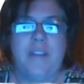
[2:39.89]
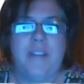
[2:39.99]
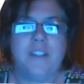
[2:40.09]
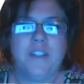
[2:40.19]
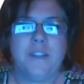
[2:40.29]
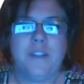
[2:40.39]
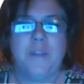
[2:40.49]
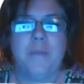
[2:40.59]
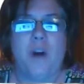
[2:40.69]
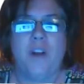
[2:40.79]
Venus, Earth, and
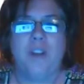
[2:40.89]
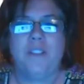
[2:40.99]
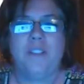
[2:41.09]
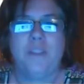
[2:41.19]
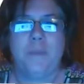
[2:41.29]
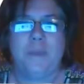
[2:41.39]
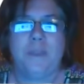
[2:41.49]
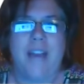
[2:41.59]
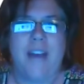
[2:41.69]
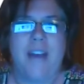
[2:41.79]
Mars. Jupiter,
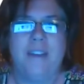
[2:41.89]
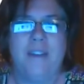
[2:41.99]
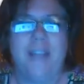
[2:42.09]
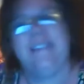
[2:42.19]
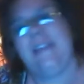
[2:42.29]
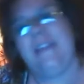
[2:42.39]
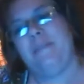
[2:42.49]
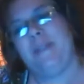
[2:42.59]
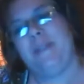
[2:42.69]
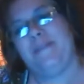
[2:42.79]
Saturn, Uranus, Neptune.